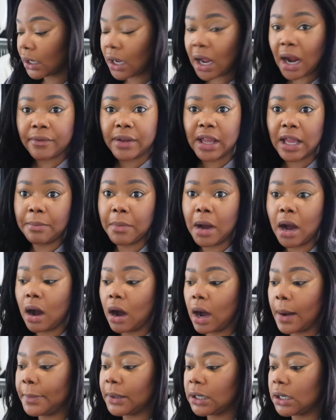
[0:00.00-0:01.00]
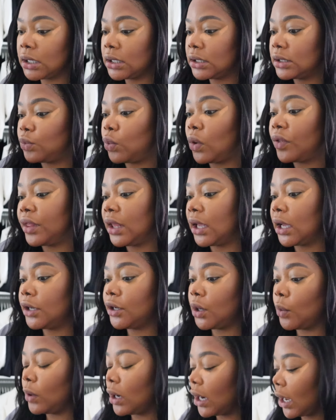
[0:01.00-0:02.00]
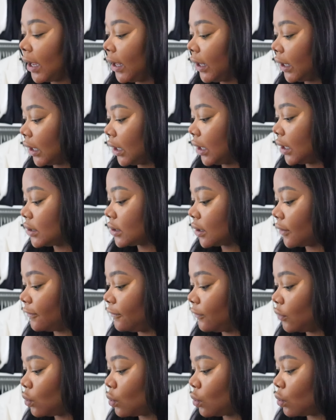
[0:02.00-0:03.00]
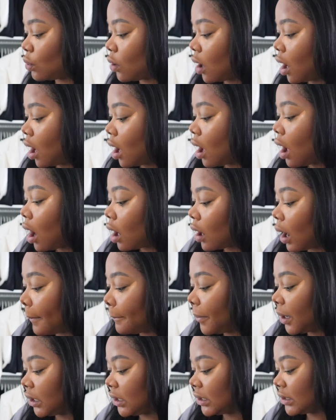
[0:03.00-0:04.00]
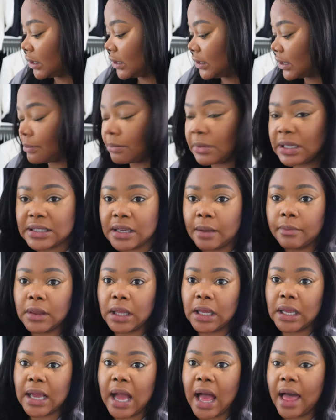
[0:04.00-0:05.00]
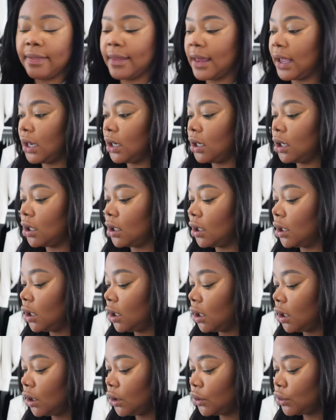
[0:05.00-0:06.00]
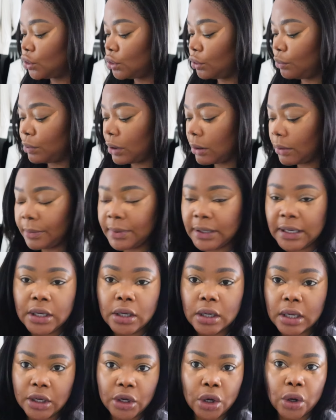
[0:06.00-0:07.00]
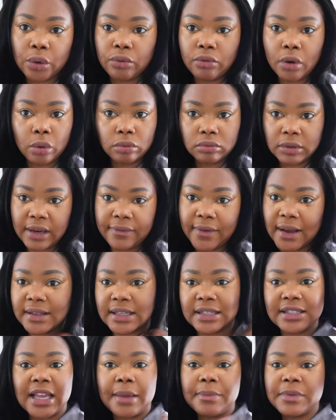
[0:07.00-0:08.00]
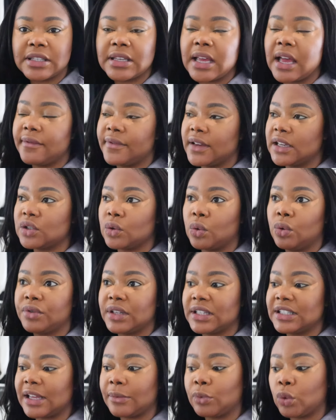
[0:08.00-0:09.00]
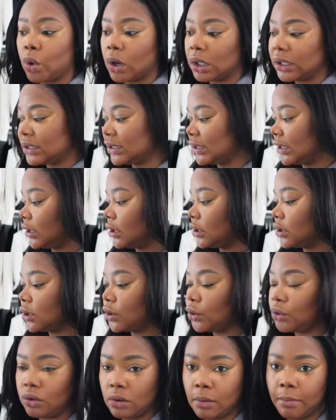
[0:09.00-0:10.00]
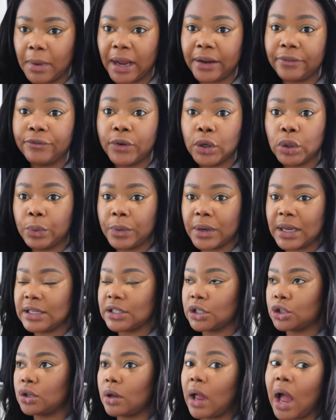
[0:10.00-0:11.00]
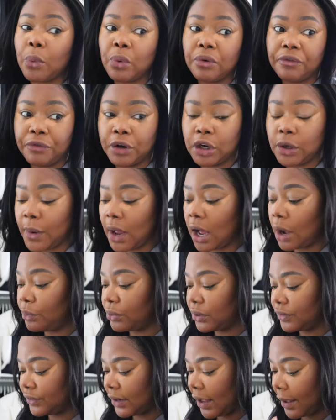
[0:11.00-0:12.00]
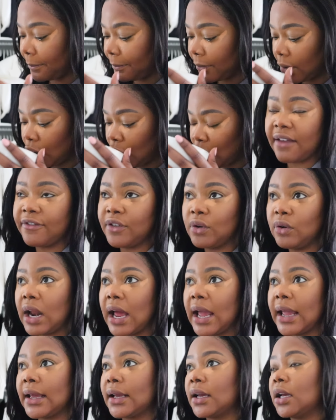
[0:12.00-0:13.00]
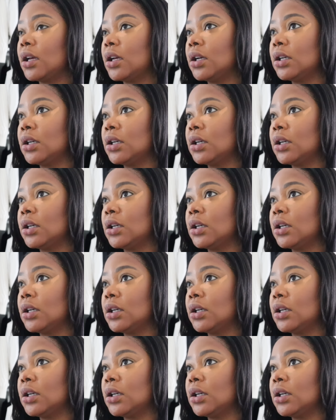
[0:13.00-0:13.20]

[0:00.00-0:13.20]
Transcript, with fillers: i carry it in my heart because one thing i don't like is for companies to send me something and then to probably you know not give out the same service or the same quality to my followers so i will follow it up with them i feel like